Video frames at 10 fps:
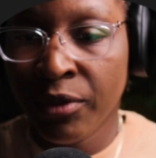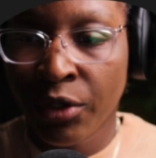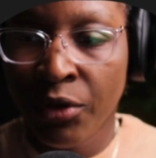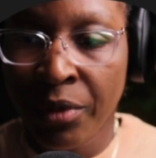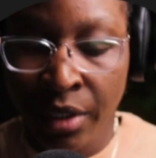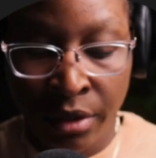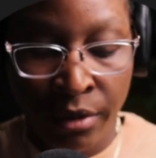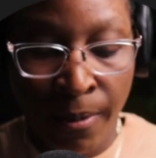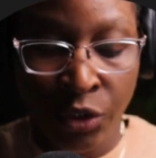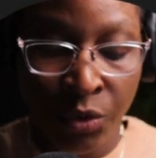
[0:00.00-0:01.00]

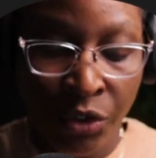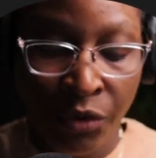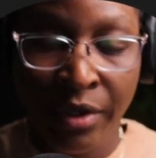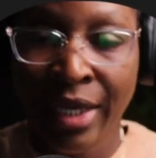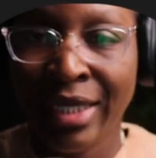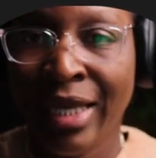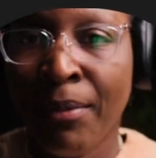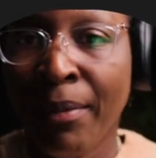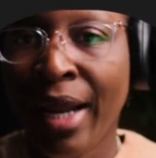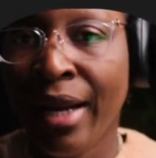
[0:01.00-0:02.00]
terminal, you would create a
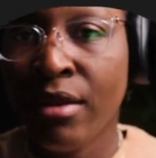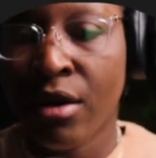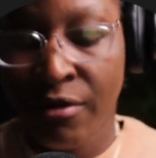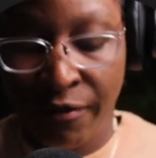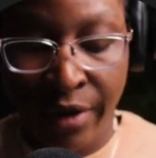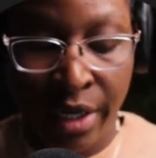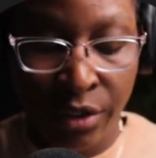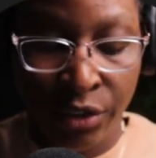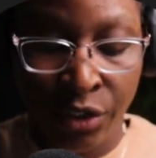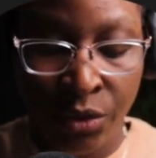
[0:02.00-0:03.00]
Python file.
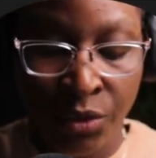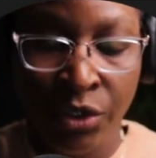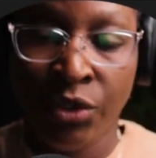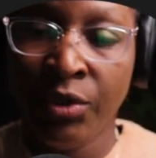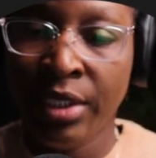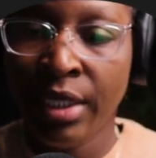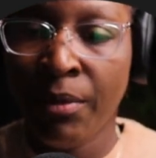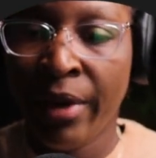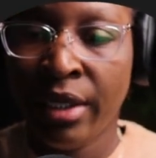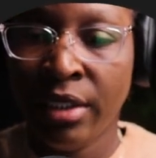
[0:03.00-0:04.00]
So you would use the
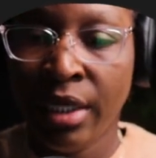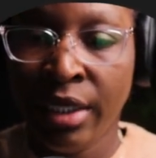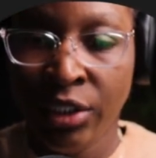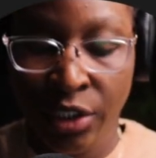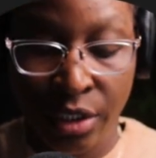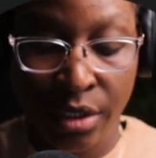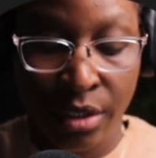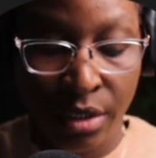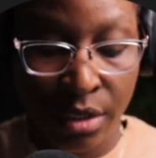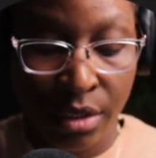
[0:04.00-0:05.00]
command touch,
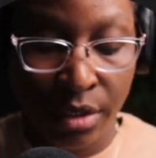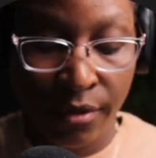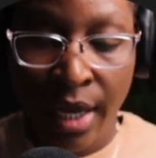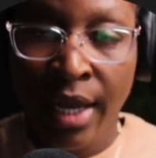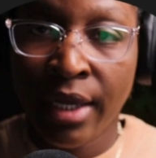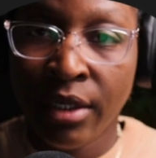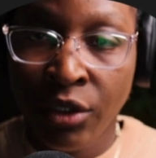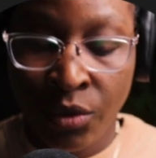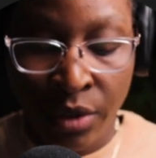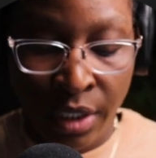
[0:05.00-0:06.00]
and
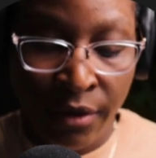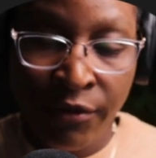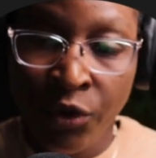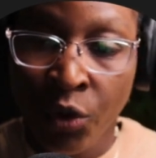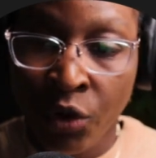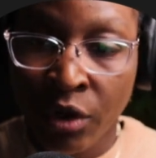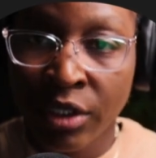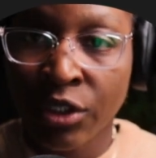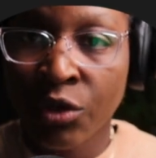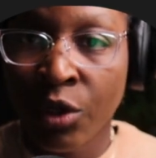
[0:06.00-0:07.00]
you would give your
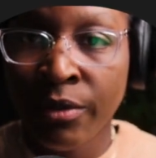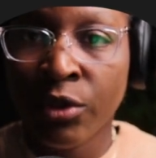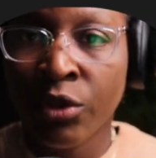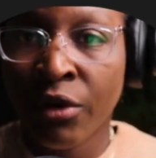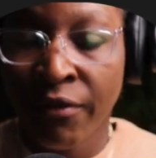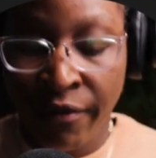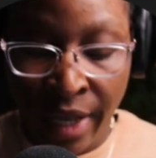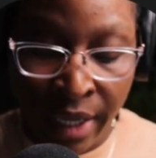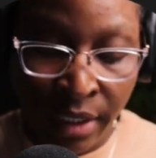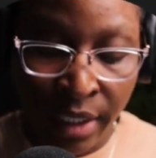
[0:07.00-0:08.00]
script or your
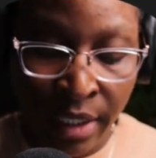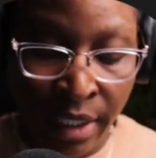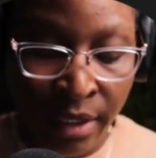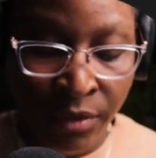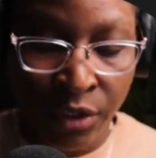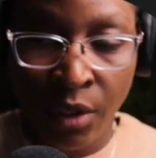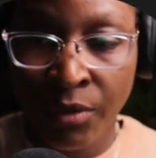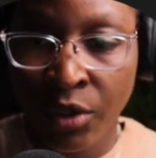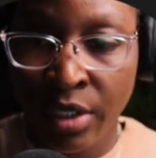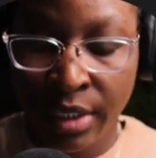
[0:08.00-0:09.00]
file a name. So
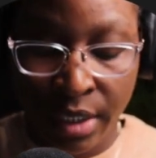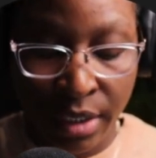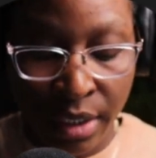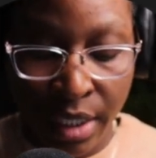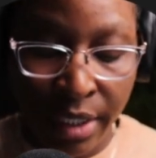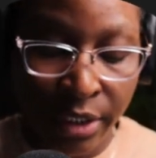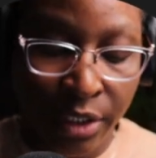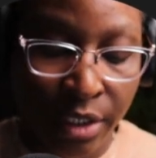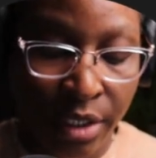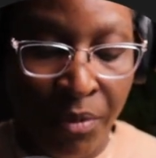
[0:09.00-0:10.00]
I'm going to say
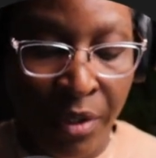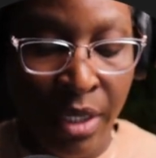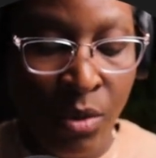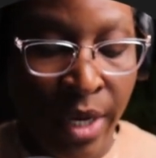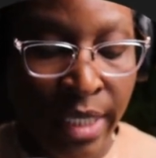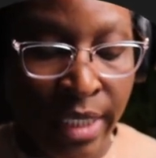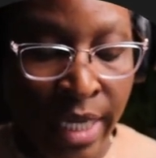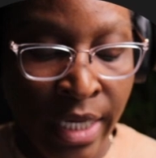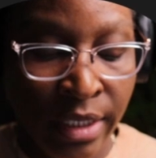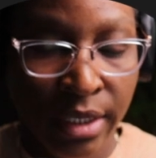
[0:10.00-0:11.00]
touch
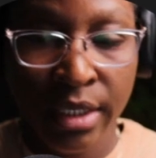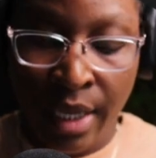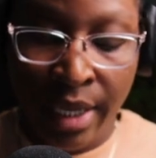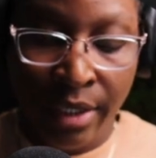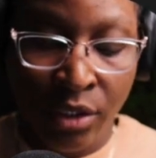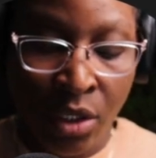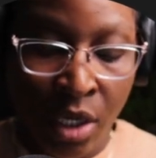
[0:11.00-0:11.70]
pytest and